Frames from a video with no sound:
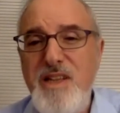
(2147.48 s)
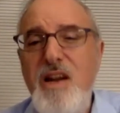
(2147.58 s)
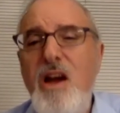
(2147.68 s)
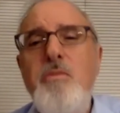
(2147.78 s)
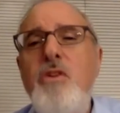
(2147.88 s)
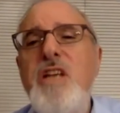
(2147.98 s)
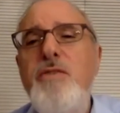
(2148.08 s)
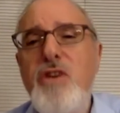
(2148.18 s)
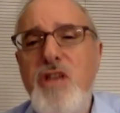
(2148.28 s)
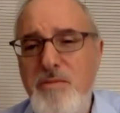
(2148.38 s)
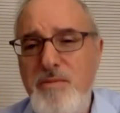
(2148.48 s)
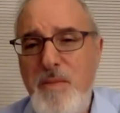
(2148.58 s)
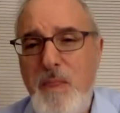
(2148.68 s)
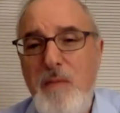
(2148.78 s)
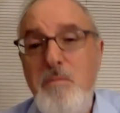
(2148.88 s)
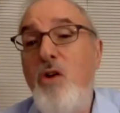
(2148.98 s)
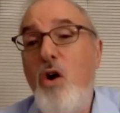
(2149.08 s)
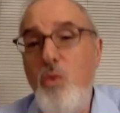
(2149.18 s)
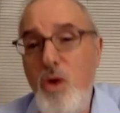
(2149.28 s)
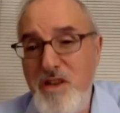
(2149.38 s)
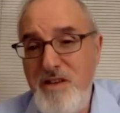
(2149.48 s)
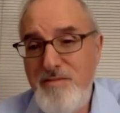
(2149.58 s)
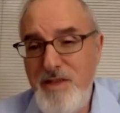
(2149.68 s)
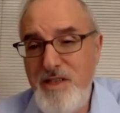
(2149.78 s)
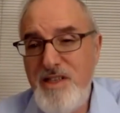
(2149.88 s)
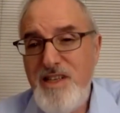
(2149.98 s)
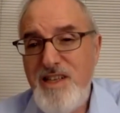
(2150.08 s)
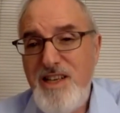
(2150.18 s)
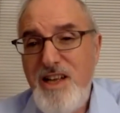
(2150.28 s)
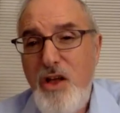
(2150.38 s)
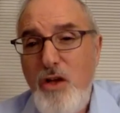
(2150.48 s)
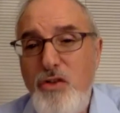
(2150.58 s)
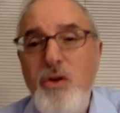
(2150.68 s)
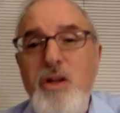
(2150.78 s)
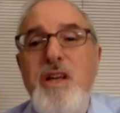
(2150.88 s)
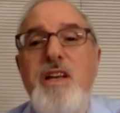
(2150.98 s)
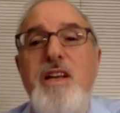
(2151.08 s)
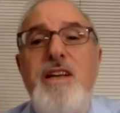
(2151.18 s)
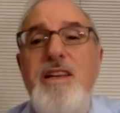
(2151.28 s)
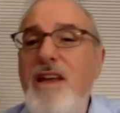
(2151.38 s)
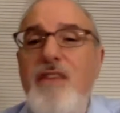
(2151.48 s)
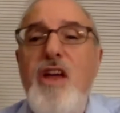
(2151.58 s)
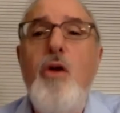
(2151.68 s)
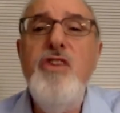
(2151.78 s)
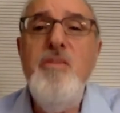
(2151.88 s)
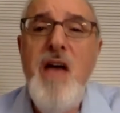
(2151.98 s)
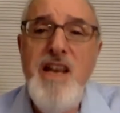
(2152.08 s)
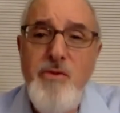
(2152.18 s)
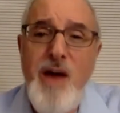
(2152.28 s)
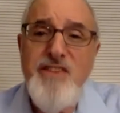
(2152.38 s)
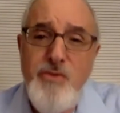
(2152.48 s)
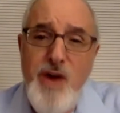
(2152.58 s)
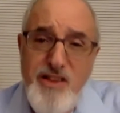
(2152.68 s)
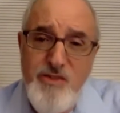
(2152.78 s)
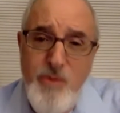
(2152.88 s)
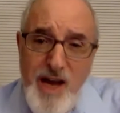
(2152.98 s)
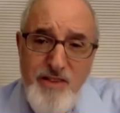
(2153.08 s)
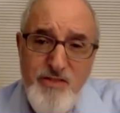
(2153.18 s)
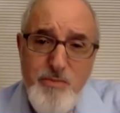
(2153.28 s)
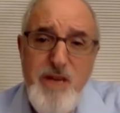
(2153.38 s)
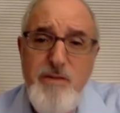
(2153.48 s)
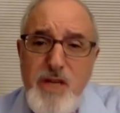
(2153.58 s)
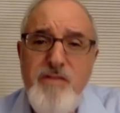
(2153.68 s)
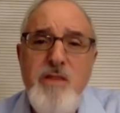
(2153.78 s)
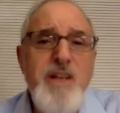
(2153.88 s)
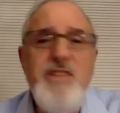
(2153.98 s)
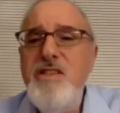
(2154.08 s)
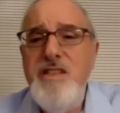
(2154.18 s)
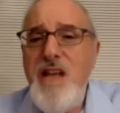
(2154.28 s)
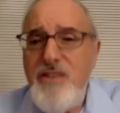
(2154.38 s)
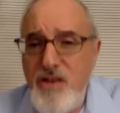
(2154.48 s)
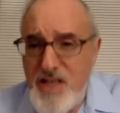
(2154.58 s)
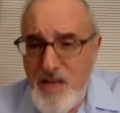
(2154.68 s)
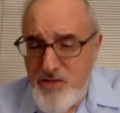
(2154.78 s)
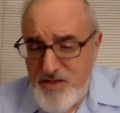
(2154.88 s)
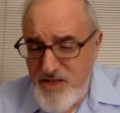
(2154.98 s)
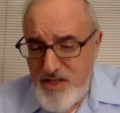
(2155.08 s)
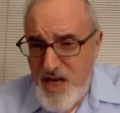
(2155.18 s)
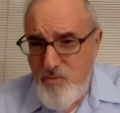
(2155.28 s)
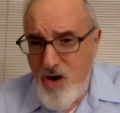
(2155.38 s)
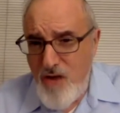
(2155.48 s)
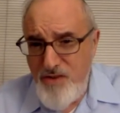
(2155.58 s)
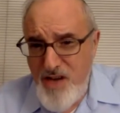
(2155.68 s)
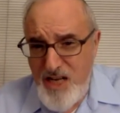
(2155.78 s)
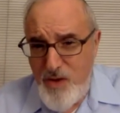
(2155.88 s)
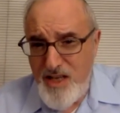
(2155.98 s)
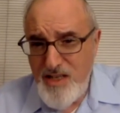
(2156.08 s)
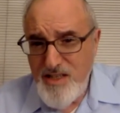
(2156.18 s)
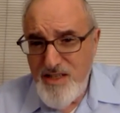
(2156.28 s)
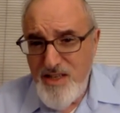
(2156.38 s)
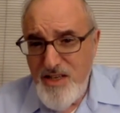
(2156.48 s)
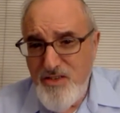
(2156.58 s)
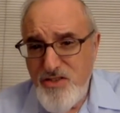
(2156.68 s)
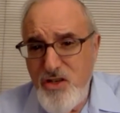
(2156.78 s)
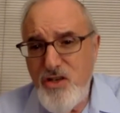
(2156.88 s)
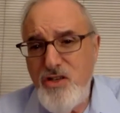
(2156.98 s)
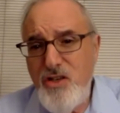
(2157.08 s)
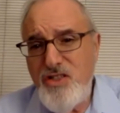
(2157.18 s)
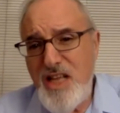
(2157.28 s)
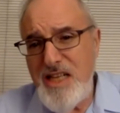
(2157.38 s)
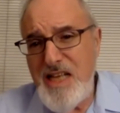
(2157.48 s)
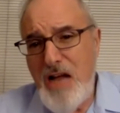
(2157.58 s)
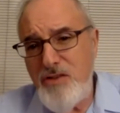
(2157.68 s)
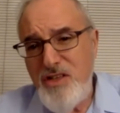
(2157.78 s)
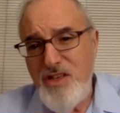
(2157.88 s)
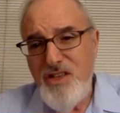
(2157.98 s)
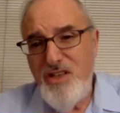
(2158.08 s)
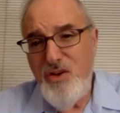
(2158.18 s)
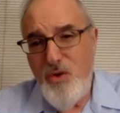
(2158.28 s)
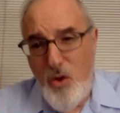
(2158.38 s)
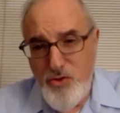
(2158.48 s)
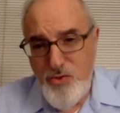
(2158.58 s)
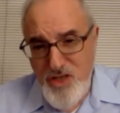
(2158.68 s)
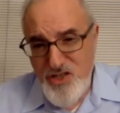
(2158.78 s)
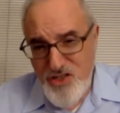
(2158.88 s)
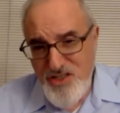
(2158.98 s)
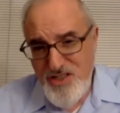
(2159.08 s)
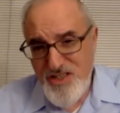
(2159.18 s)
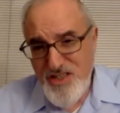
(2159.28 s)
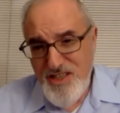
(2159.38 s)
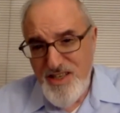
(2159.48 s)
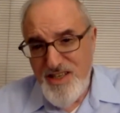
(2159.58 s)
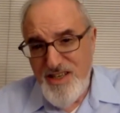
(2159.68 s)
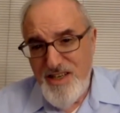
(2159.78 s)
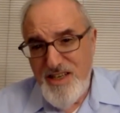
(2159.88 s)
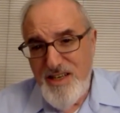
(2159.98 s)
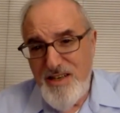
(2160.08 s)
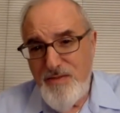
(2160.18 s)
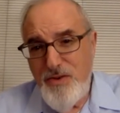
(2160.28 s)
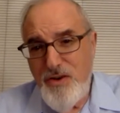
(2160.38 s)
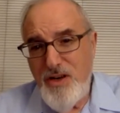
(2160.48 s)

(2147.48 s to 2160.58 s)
They almost never come, men or women. So they're all demanding rights and rights and rights, but if you give them rights, they're not going to come to a synagogue more often anyway. So you're, you're selling out your old traditions for